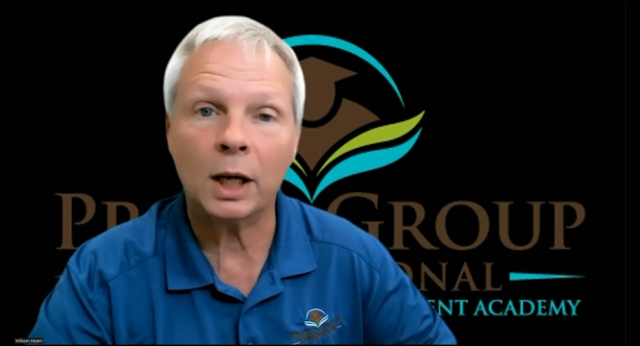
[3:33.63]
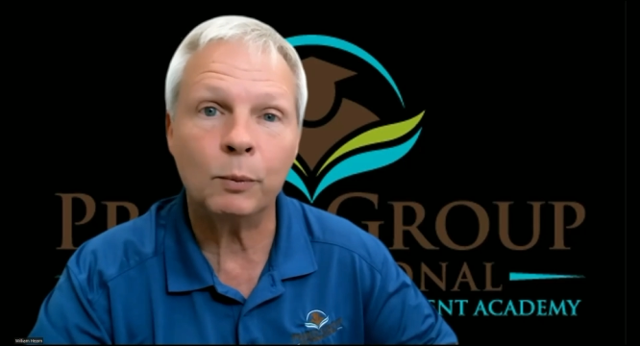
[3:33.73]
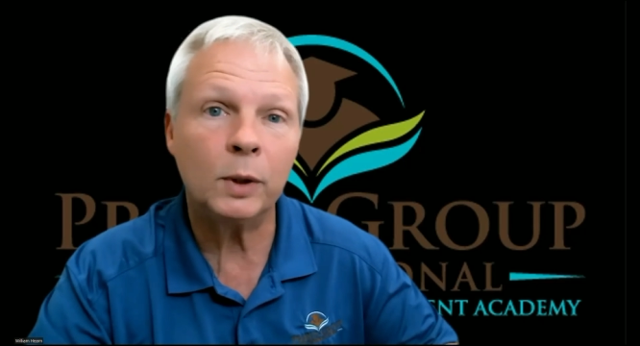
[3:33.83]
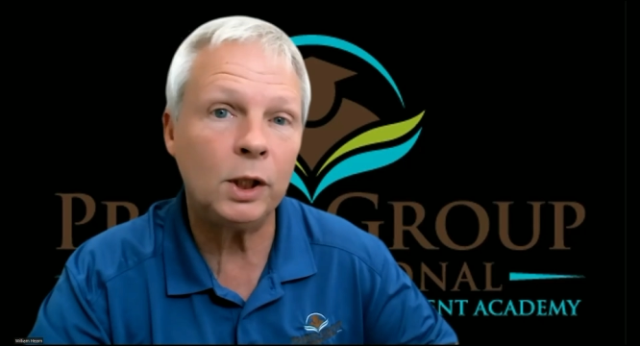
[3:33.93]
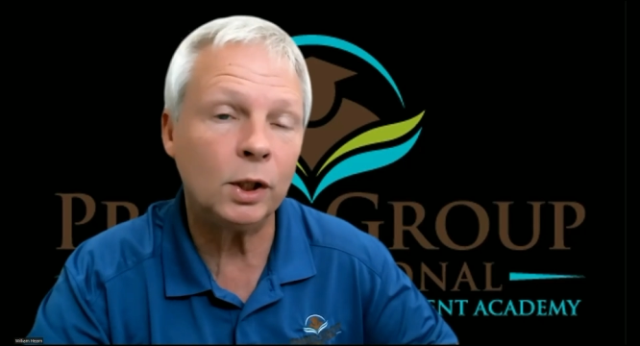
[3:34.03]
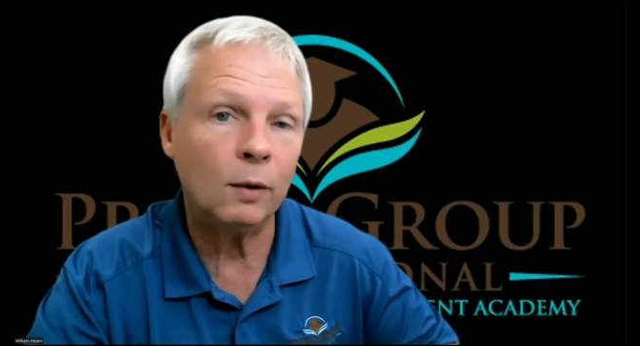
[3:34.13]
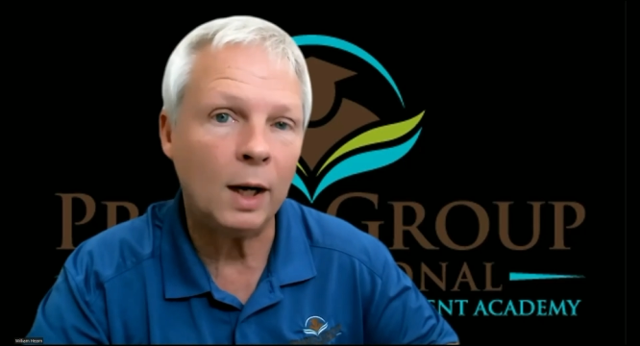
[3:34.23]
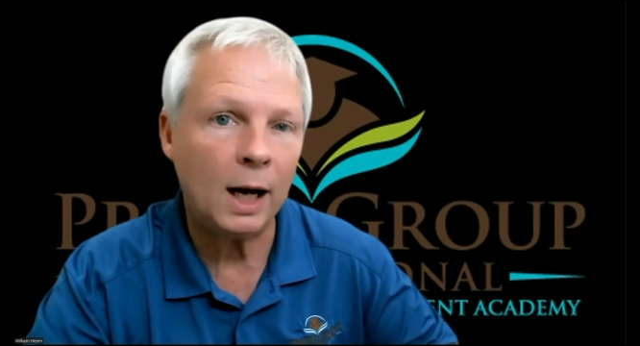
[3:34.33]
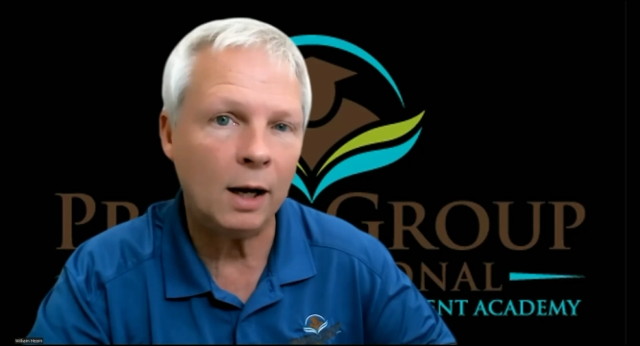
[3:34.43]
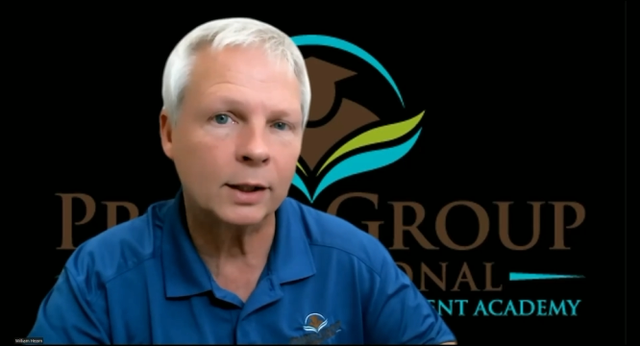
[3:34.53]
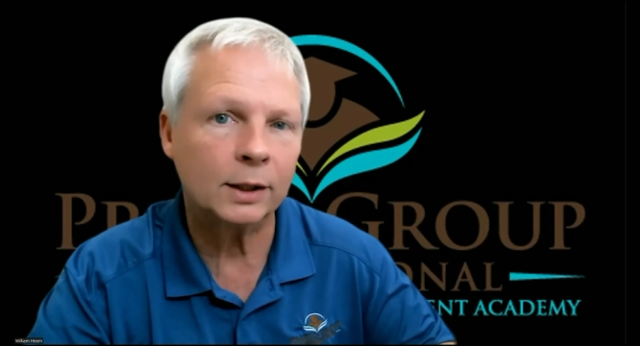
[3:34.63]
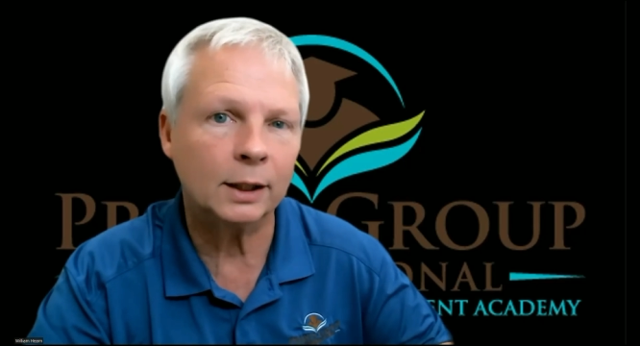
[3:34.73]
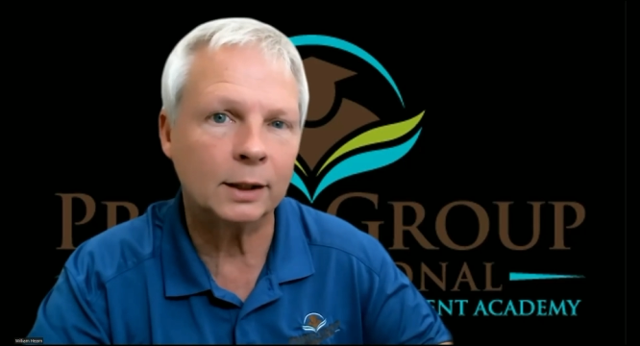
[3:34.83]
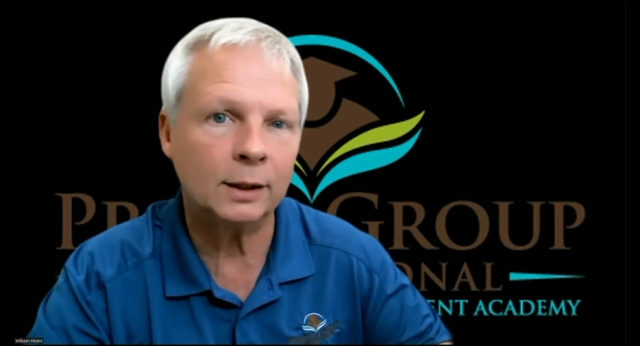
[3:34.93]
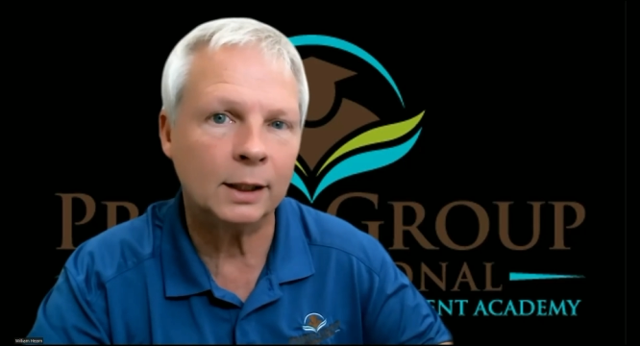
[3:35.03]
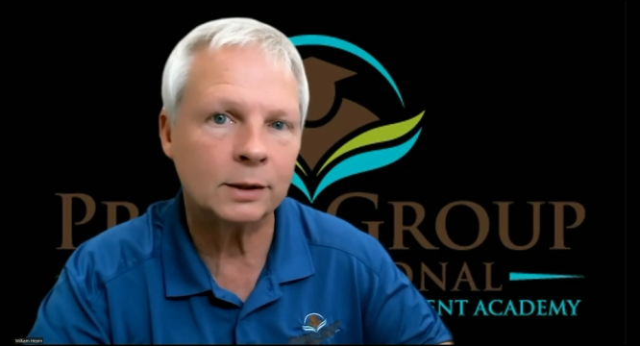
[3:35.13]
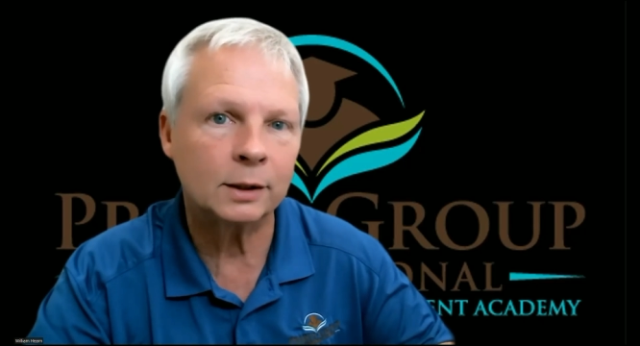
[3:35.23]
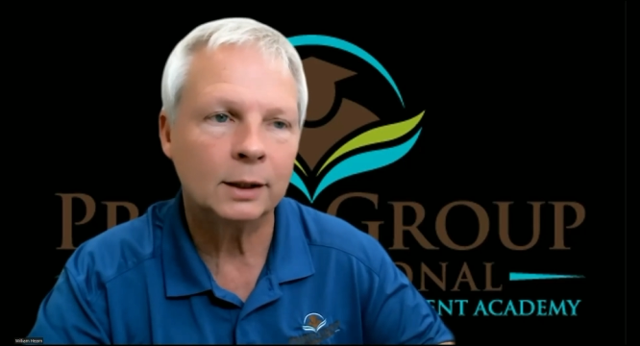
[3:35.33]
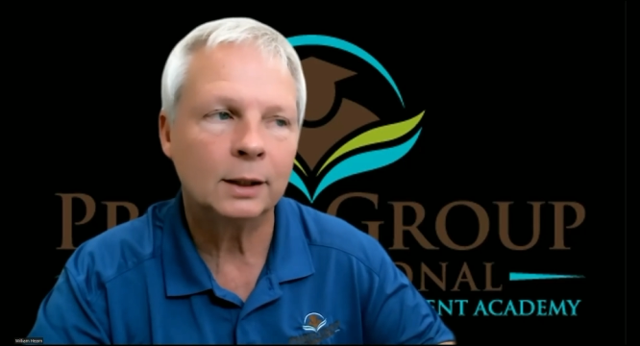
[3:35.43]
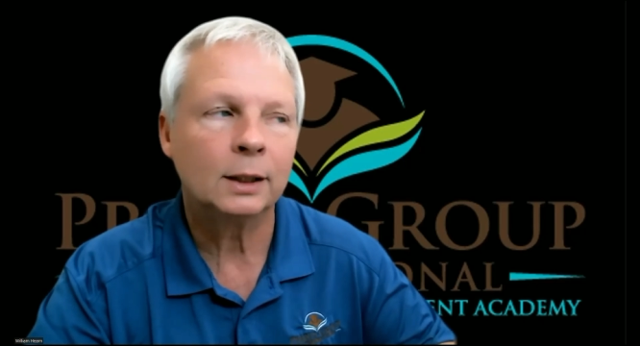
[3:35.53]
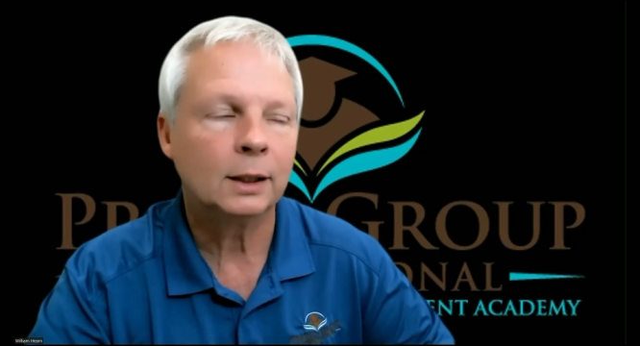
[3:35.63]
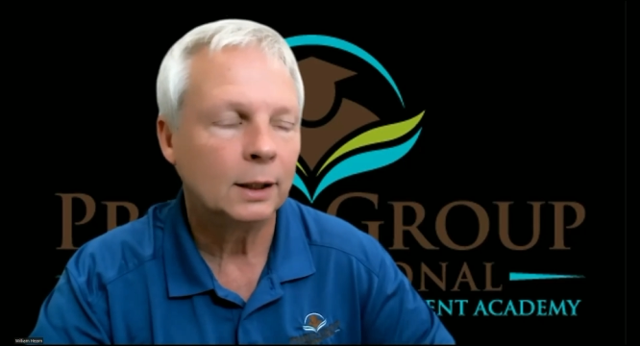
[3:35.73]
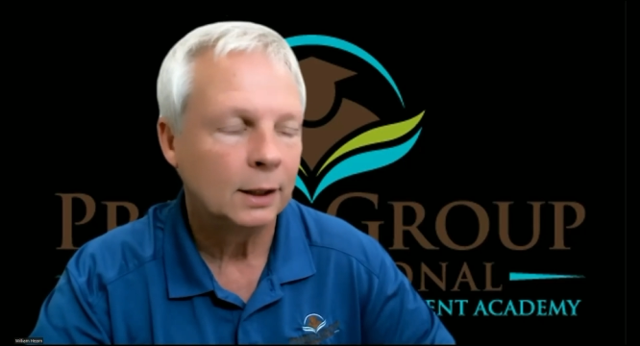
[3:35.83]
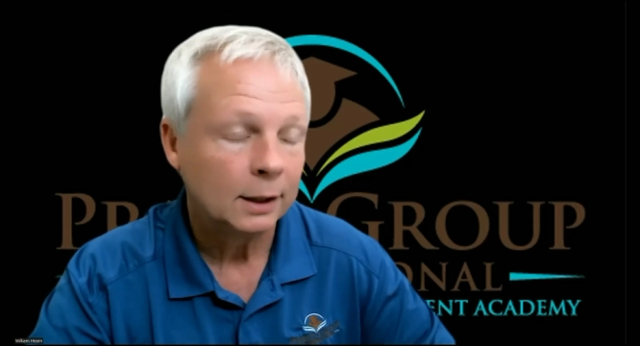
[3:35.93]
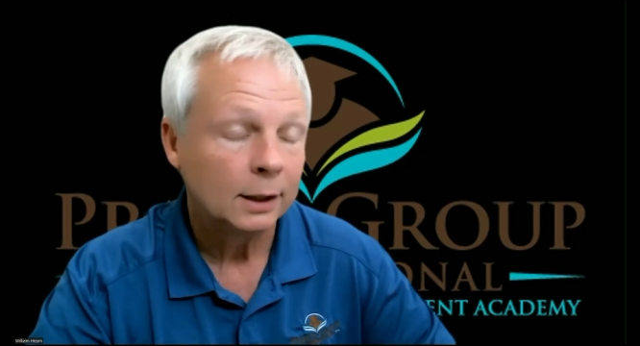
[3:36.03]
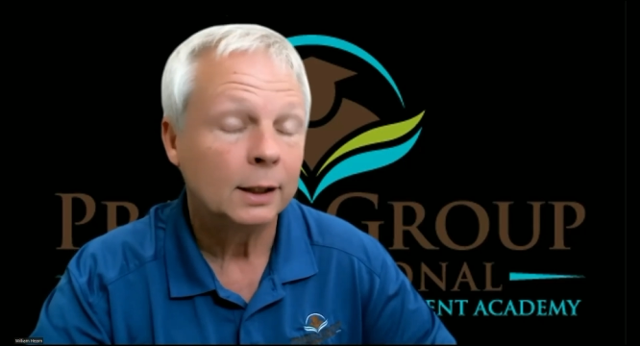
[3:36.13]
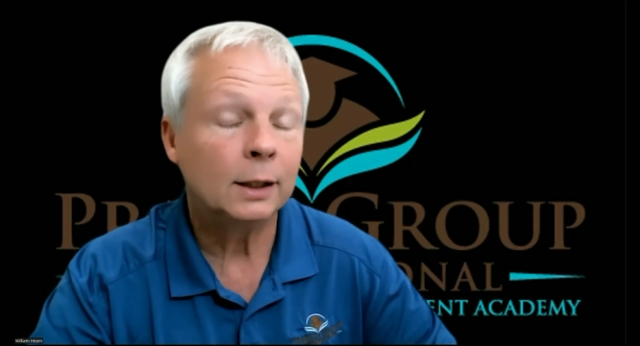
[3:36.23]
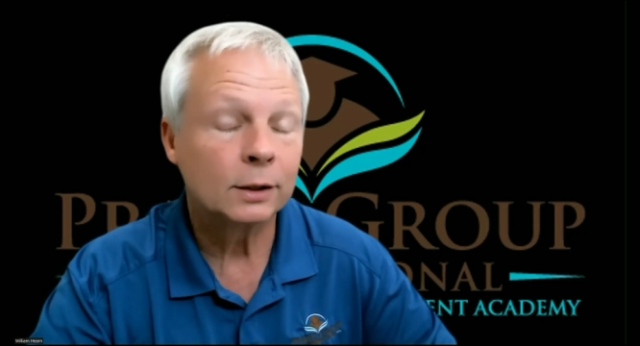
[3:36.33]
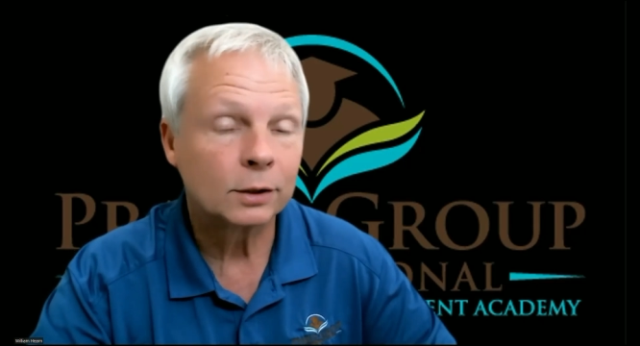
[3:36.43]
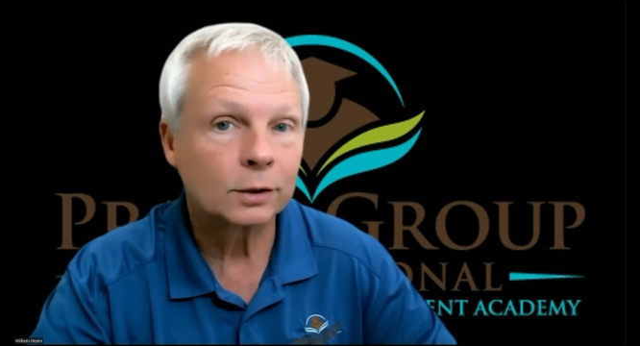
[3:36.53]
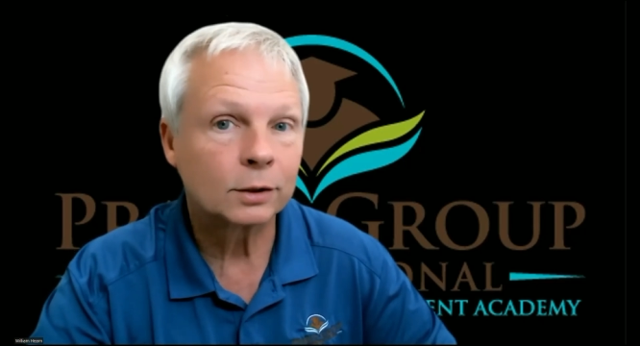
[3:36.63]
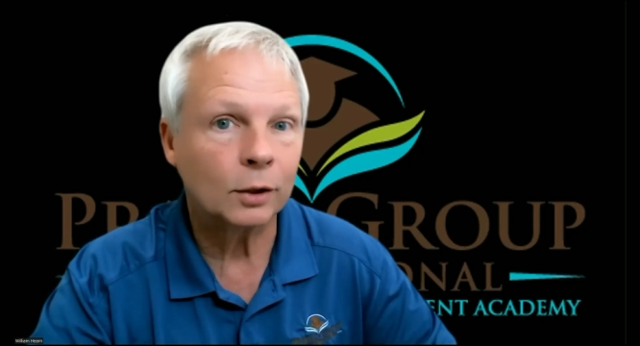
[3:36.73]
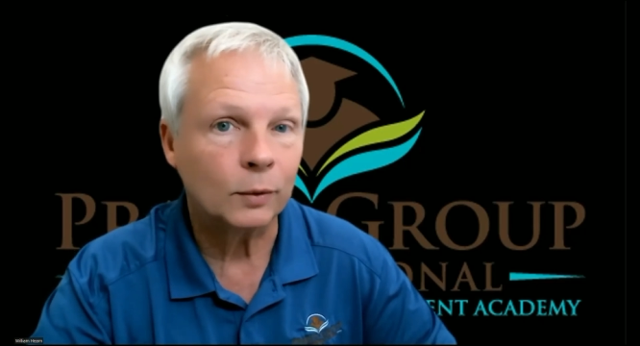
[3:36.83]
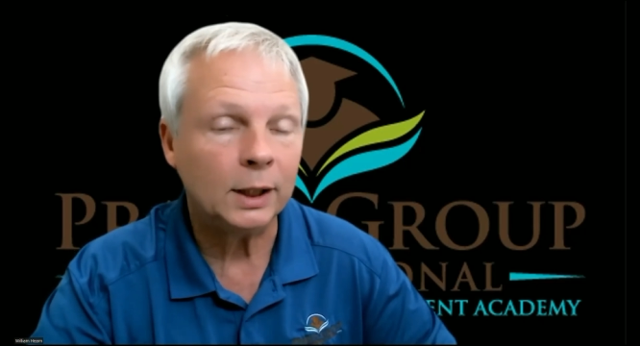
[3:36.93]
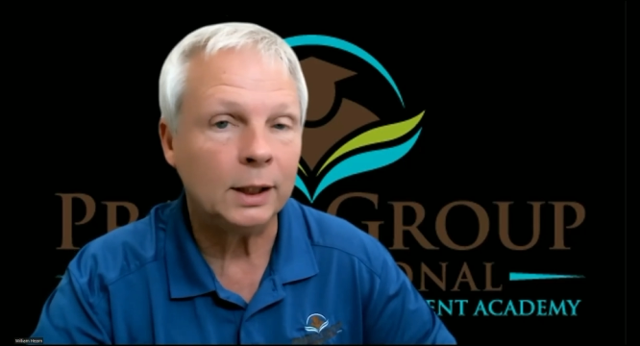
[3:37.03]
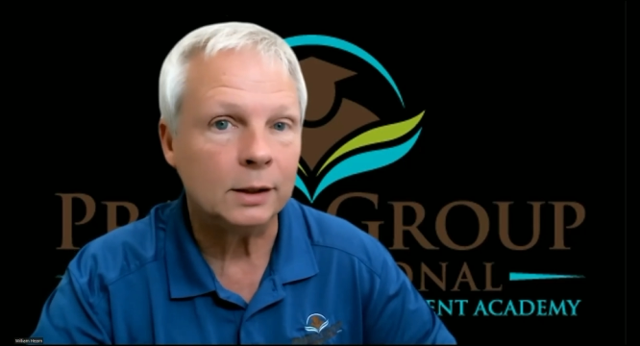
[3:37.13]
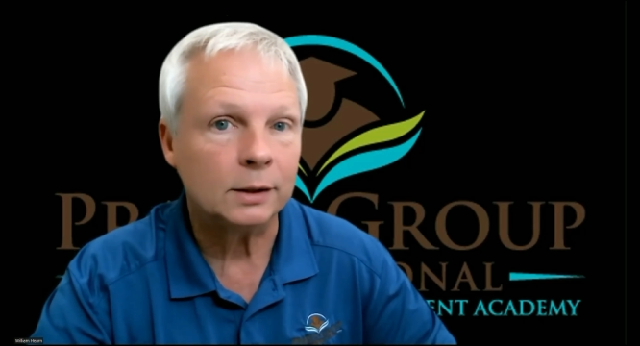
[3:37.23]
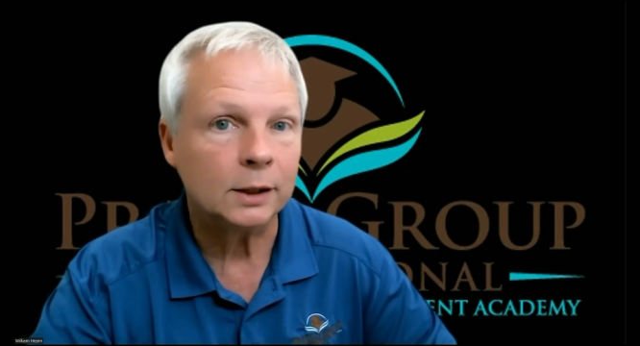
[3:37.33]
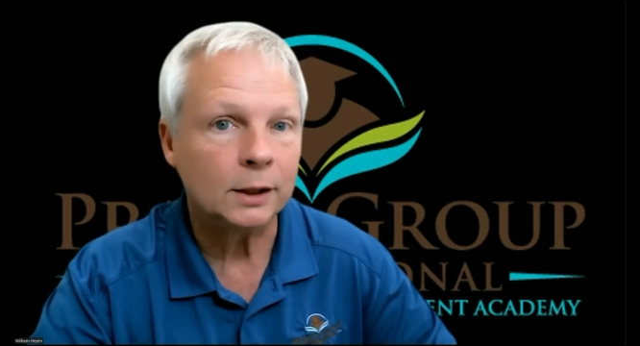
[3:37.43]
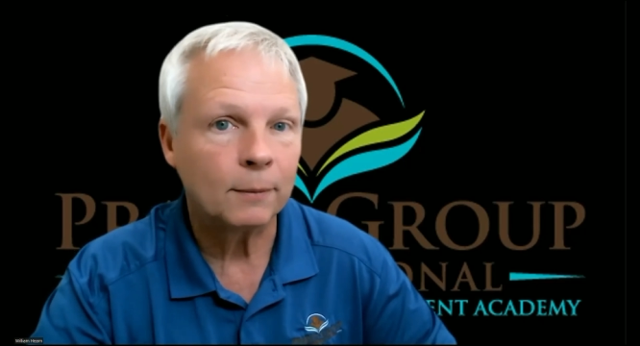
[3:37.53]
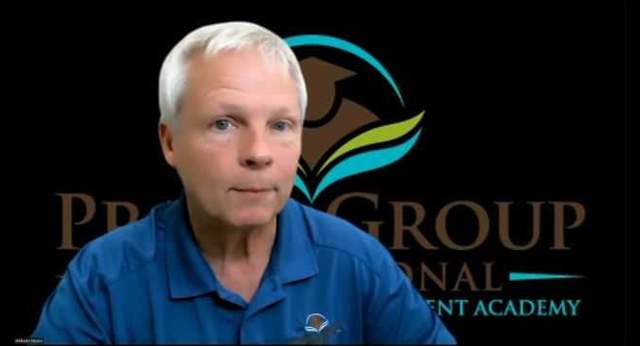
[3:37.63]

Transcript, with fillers: And when you know how to take the test, it's so easy.